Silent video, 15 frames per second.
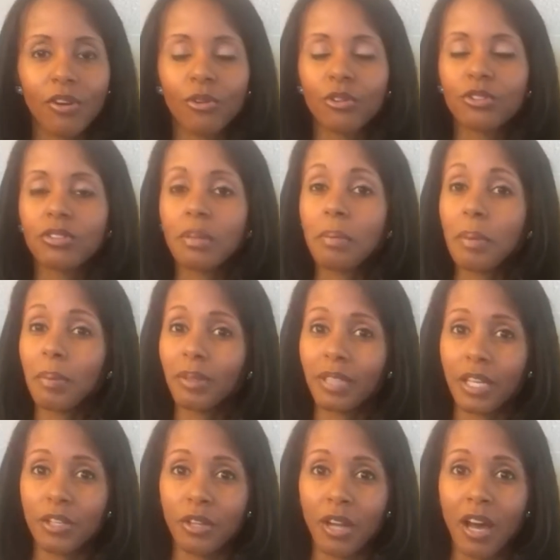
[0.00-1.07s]
or to the people
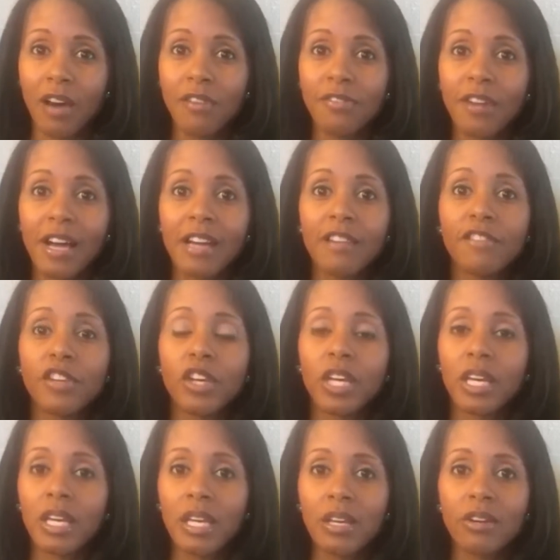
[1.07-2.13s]
that you love. And if you
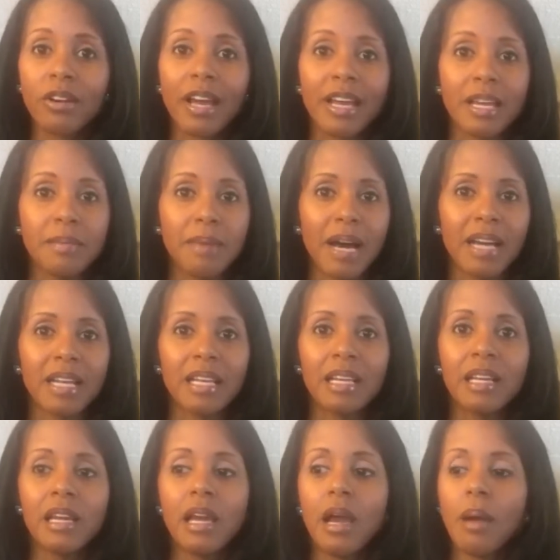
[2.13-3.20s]
hear
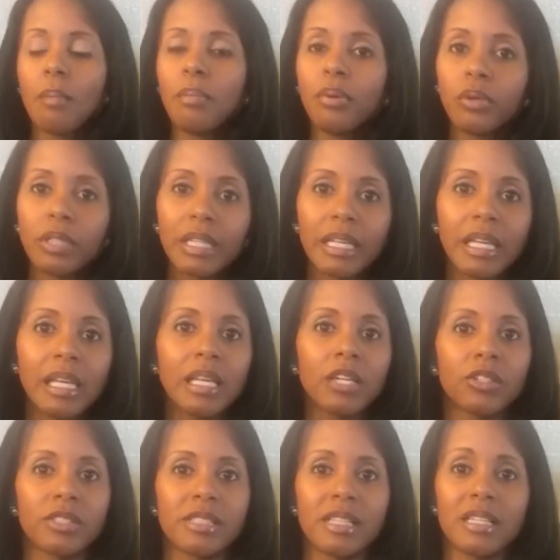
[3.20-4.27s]
anybody bullying
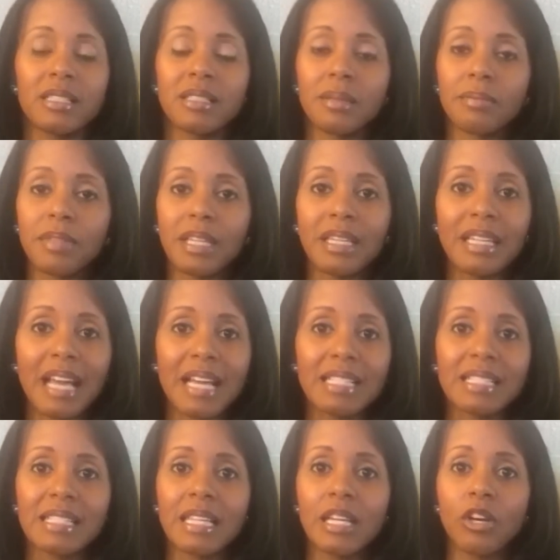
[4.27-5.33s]
or saying something
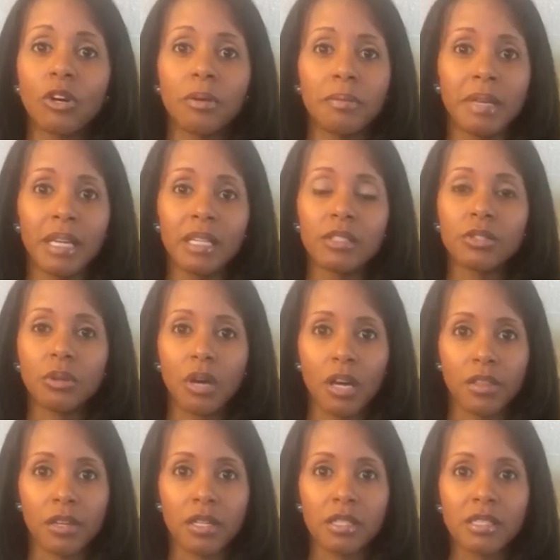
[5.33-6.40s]
nasty or mean to
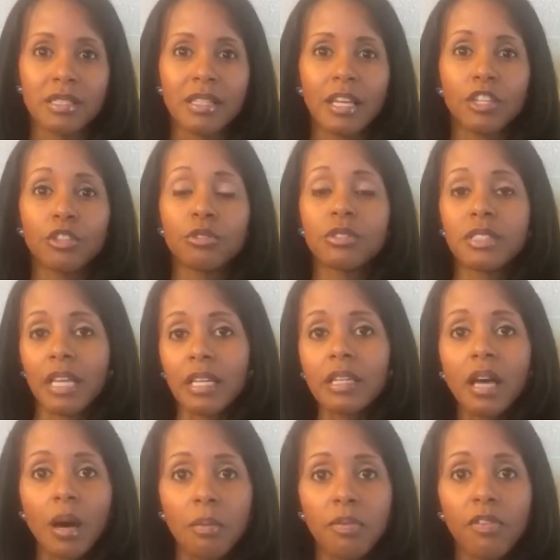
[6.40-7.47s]
others, that you
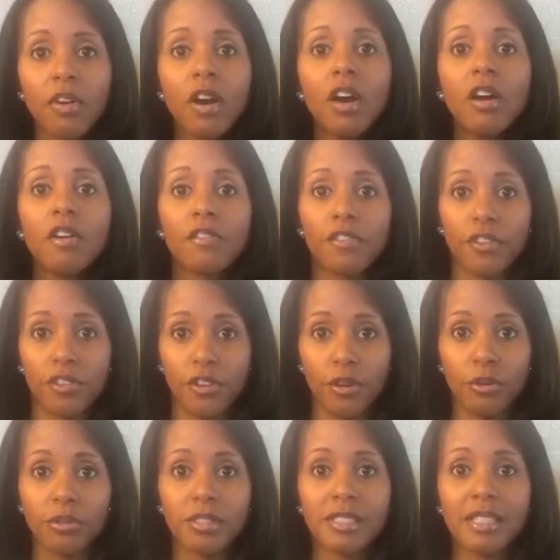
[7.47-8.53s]
stand up for
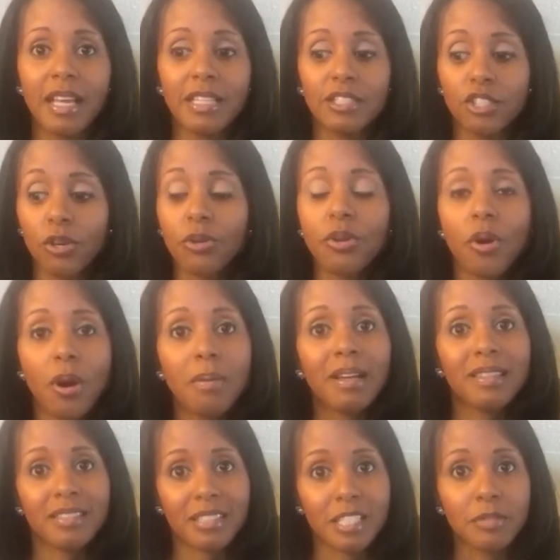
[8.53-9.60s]
those that don't know
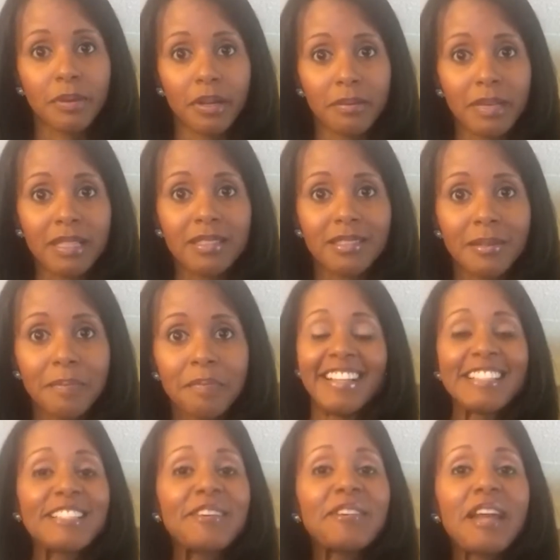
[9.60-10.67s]
about this experiment.
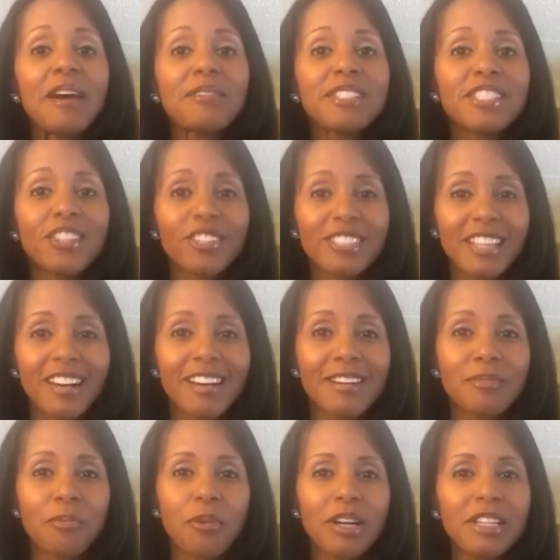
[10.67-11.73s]
So now it's your
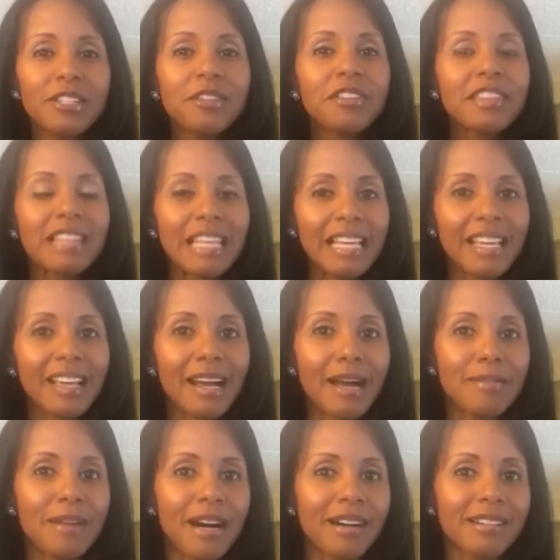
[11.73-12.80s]
turn. What do you think
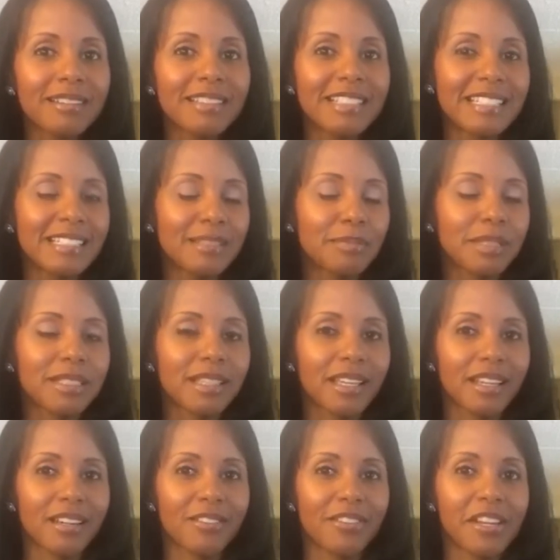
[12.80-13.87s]
about this
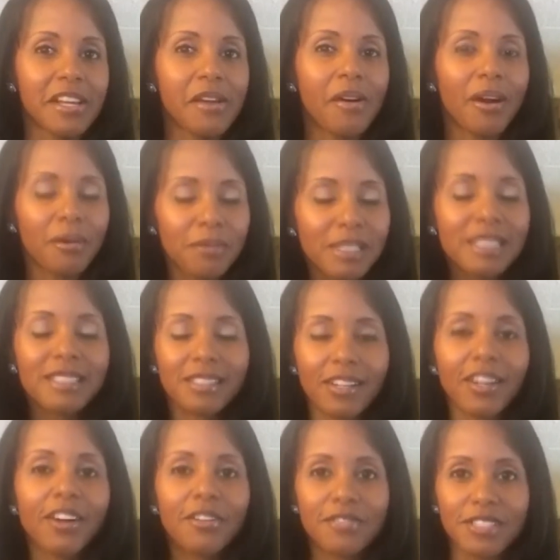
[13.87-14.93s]
particular video? I want to
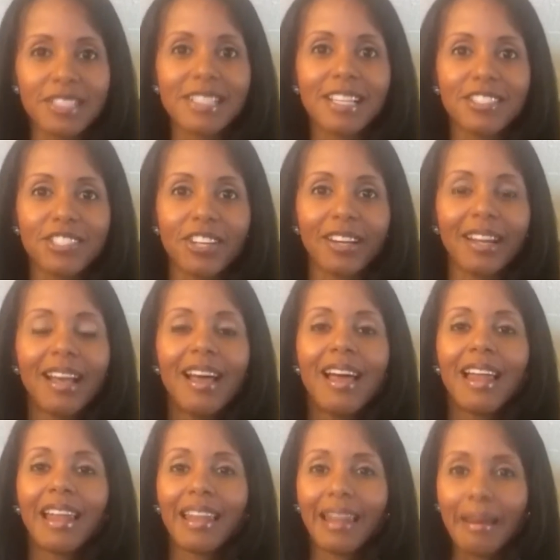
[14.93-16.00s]
start a conversation.
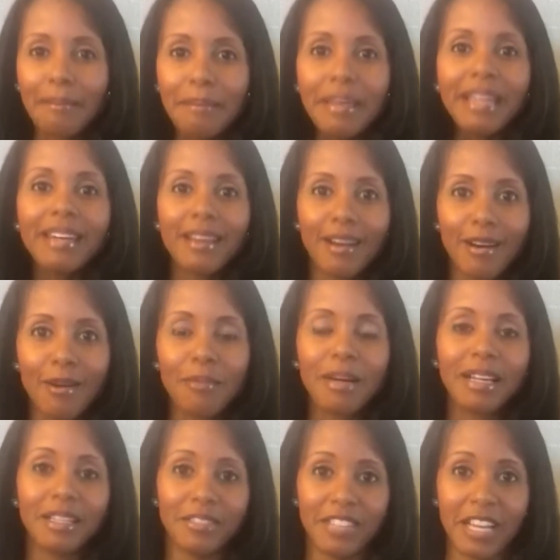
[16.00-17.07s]
Let me know
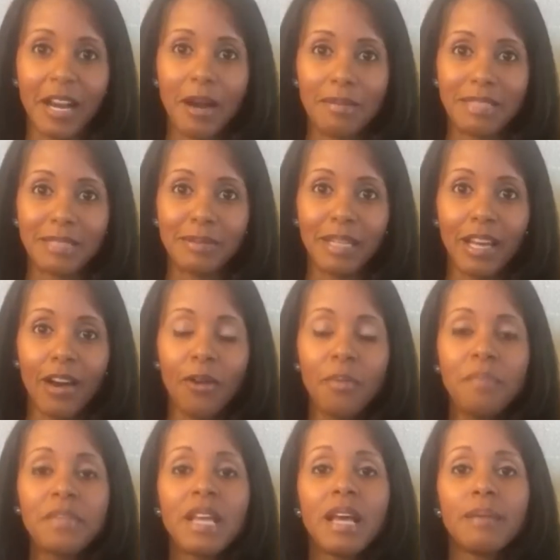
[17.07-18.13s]
by leaving a comment
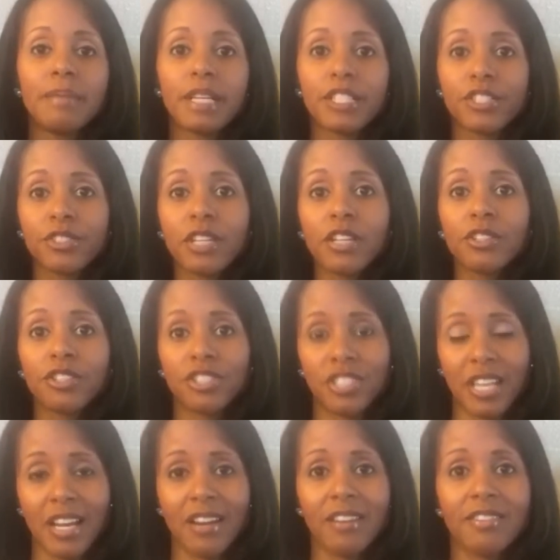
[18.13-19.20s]
below. Make sure that you
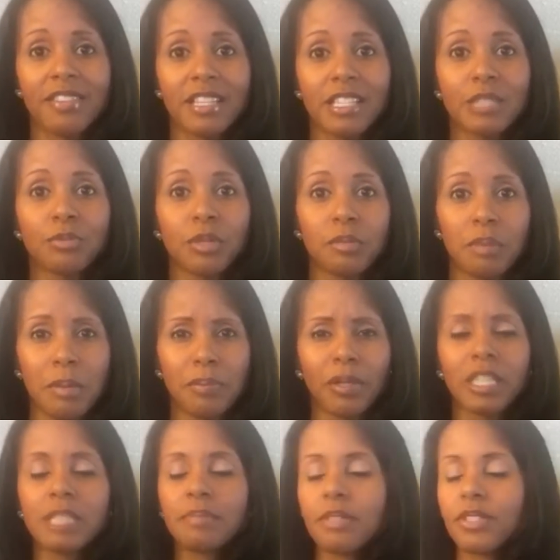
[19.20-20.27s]
share this with
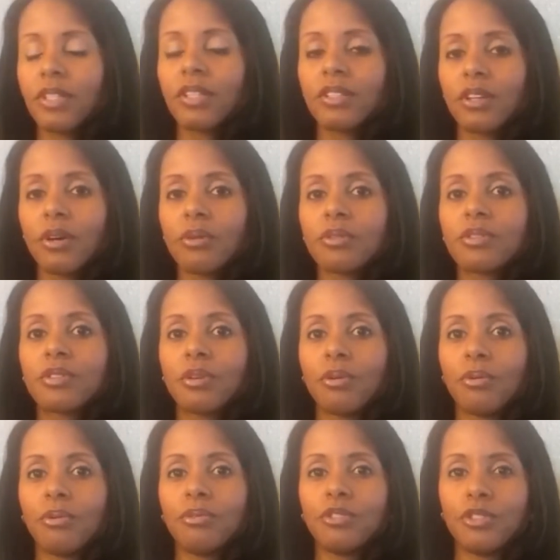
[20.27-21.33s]
people, especially those
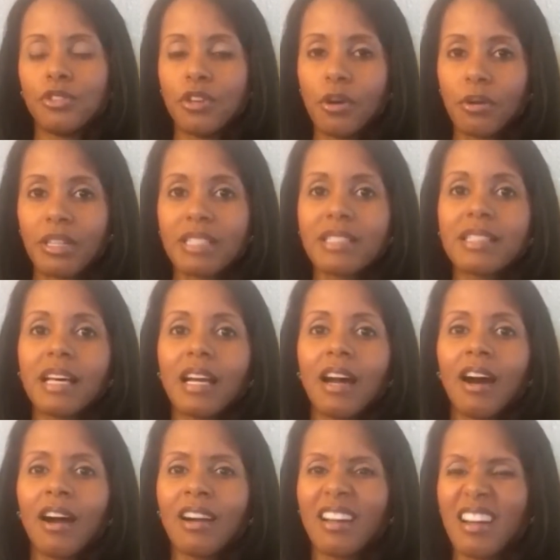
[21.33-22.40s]
who you notice that
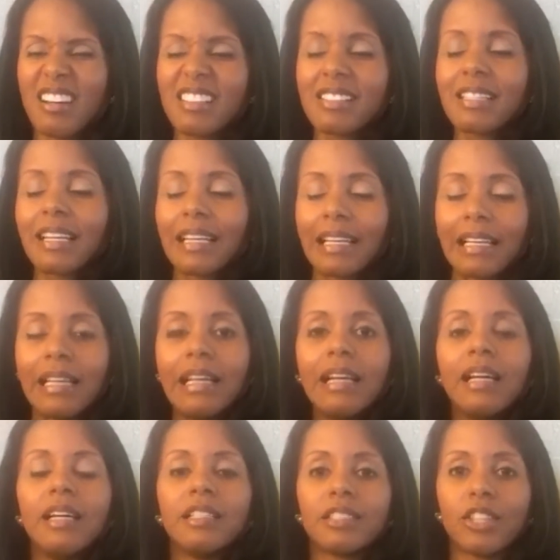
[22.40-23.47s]
are constantly
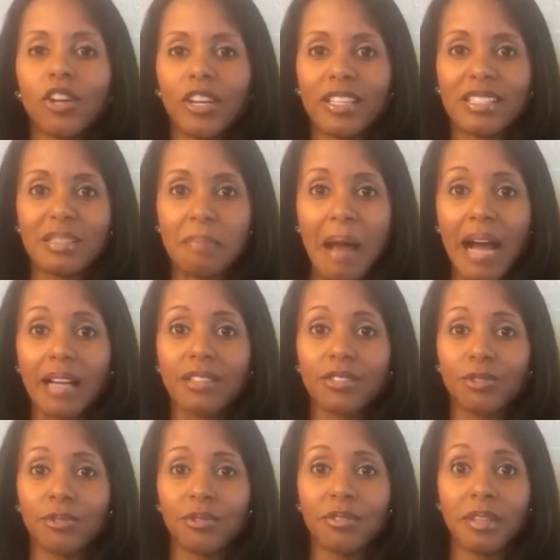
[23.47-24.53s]
talking smack
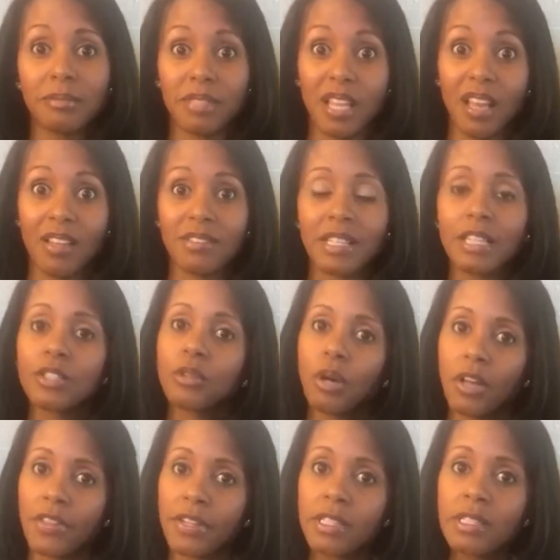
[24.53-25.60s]
to themselves and to
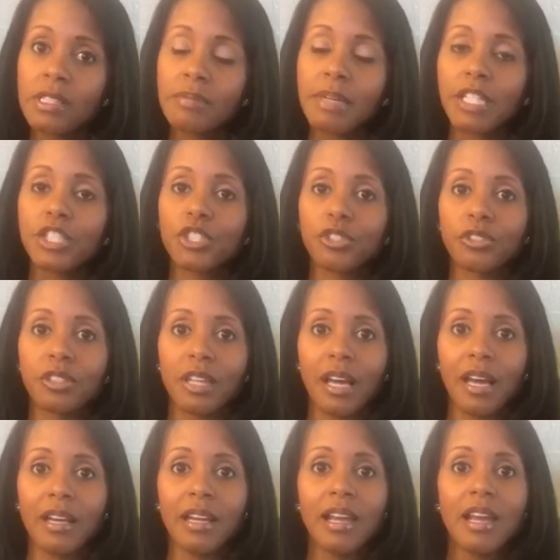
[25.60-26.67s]
others. Make sure
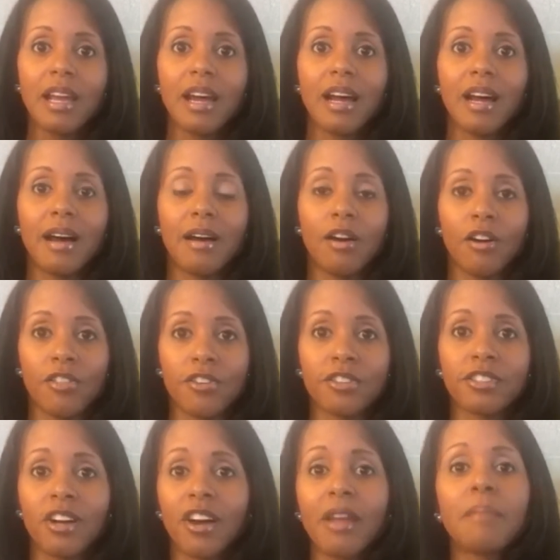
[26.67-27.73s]
that
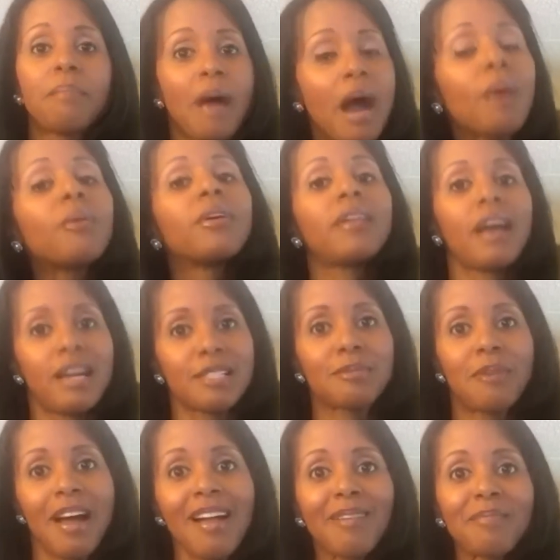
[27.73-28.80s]
others are empowered
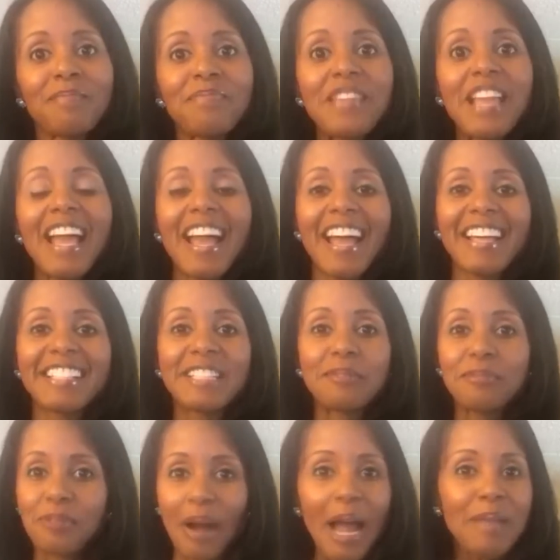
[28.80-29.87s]
as well. And
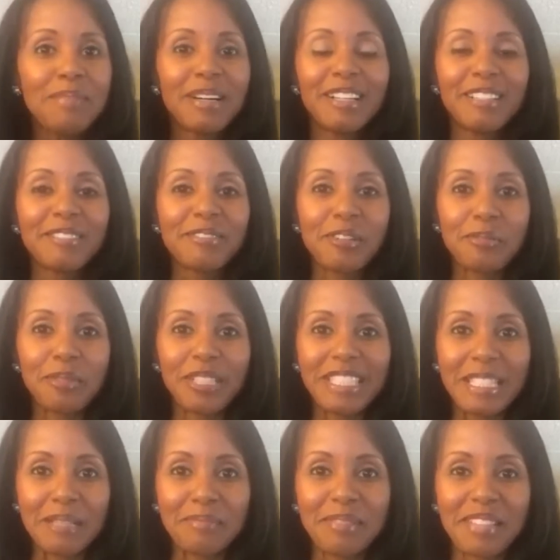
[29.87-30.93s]
subscribe for more
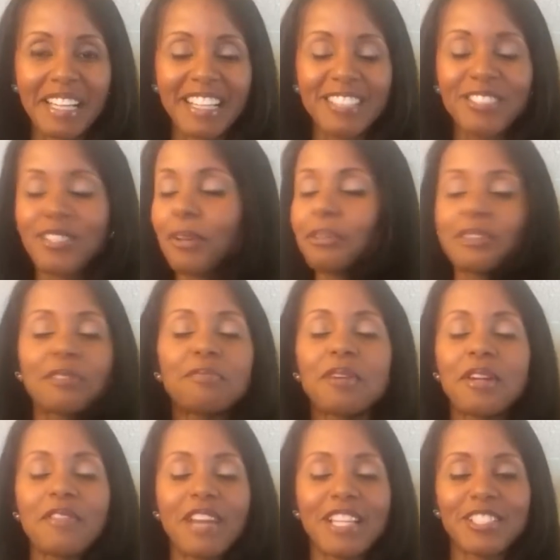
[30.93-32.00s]
tips and a jolt of
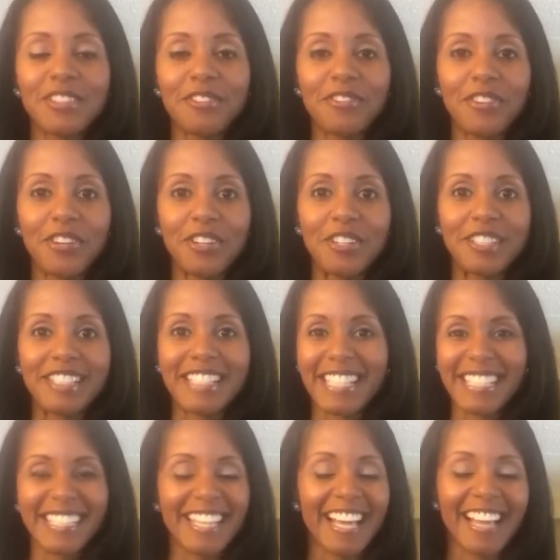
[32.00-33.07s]
motivation for your
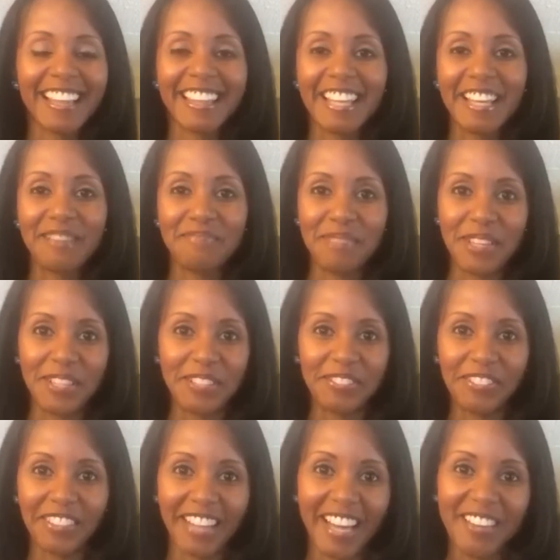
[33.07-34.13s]
sexy, healthy, and
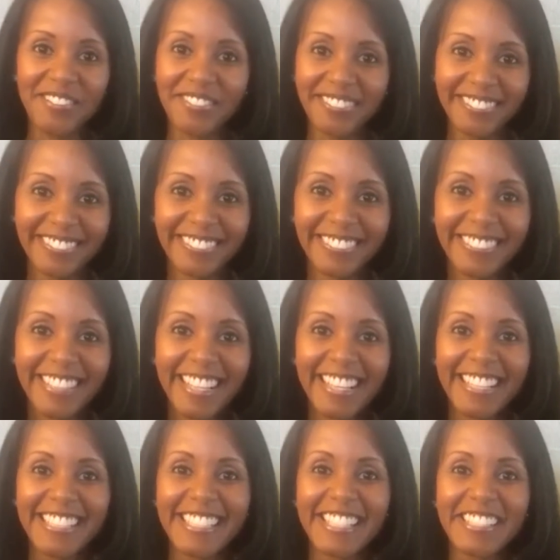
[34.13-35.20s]
beautiful life.
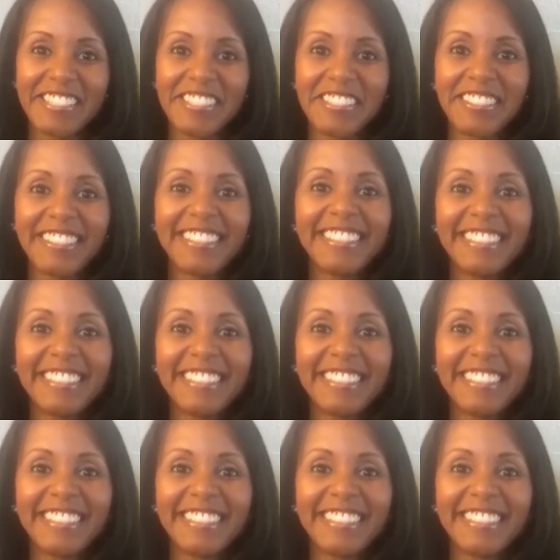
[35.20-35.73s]
See you soon.